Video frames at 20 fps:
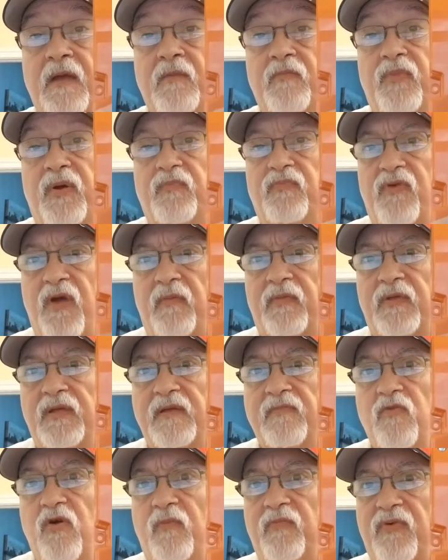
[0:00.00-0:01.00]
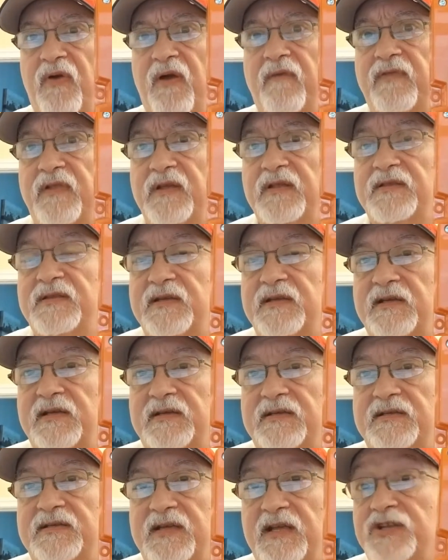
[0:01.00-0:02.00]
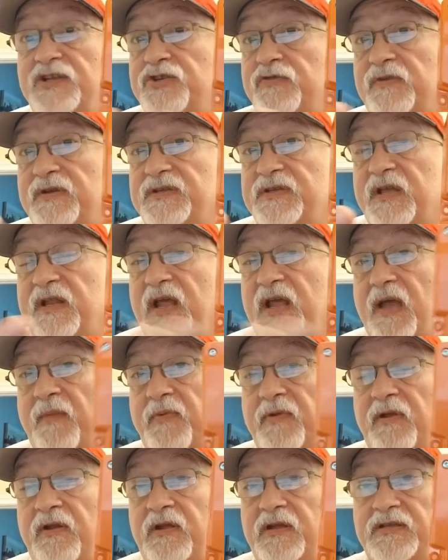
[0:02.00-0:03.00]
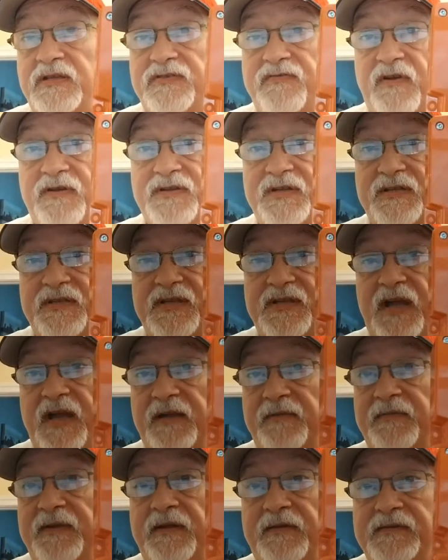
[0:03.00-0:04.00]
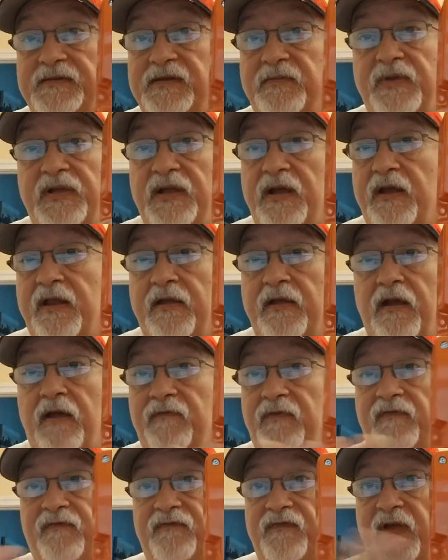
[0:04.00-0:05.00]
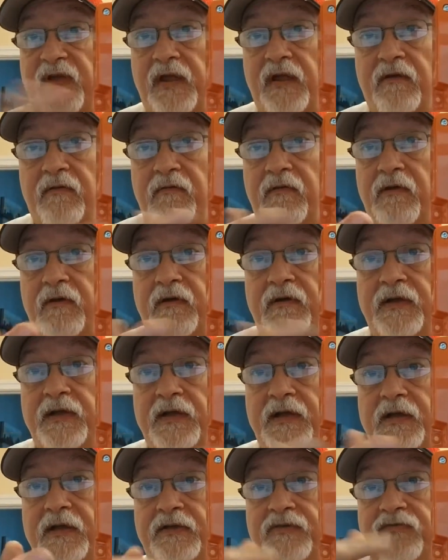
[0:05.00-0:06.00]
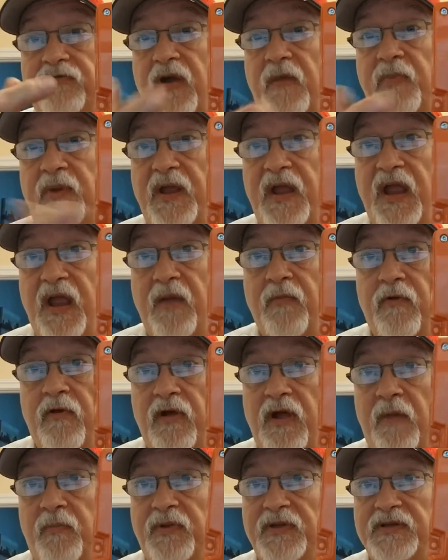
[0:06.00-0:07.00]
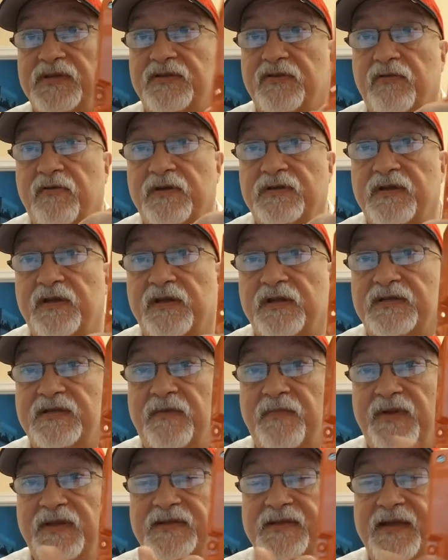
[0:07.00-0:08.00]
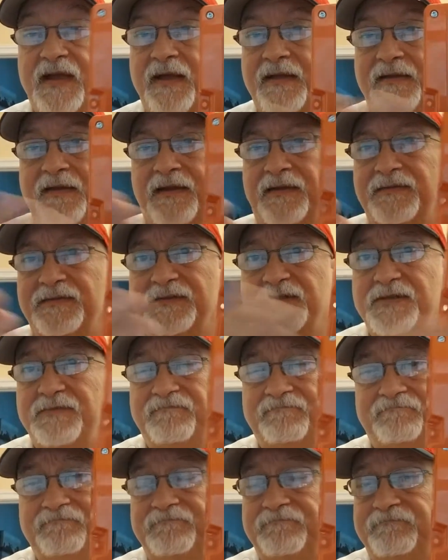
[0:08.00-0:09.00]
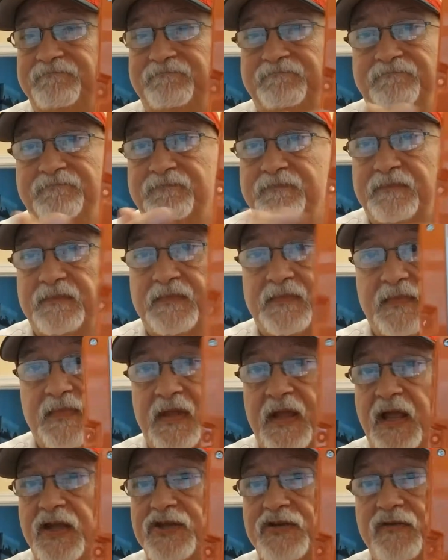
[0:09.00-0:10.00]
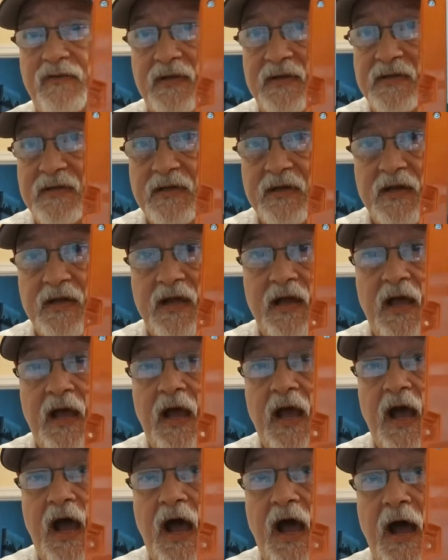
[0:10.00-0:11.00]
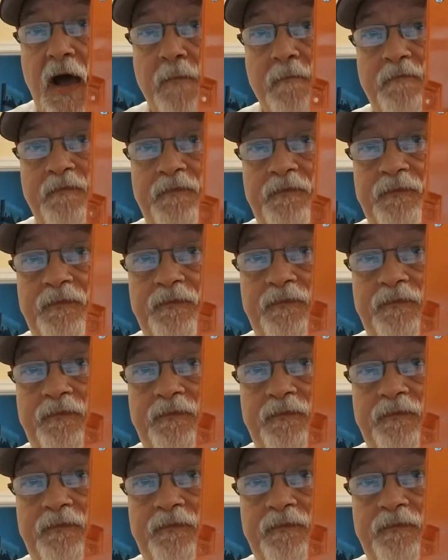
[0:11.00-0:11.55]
But probably more prevalent is injuries that happen on a construction site. Somebody cutting off a finger or dropping a hammer a couple of stories under somebody's head. Just injuries. So